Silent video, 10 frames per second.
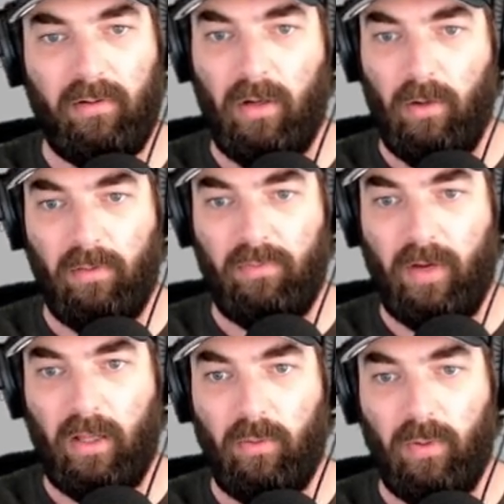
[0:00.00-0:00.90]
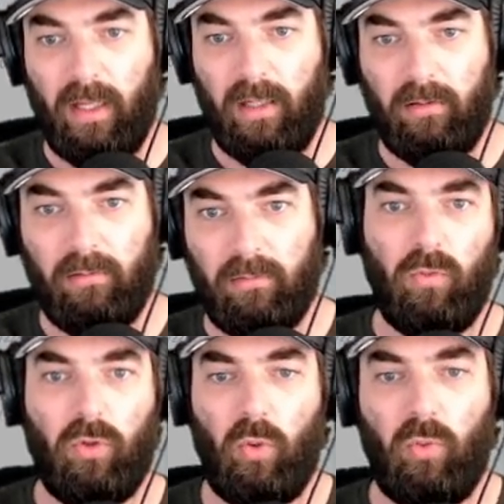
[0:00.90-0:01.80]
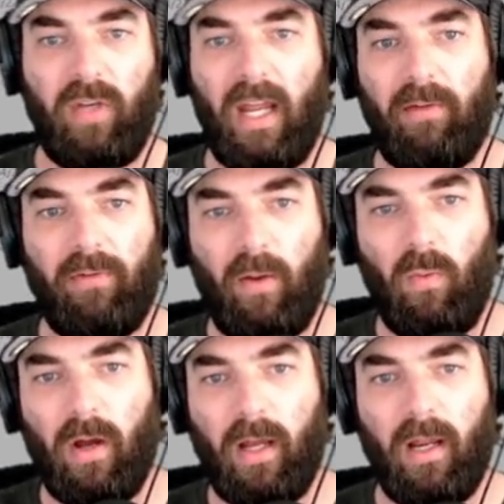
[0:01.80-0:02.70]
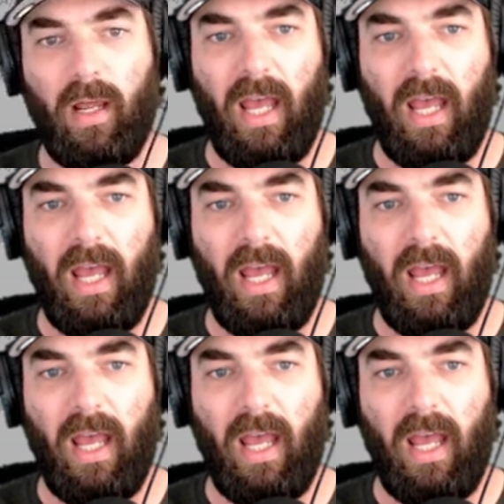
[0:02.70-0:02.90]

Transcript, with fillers: you know, the following Tuesday if I want.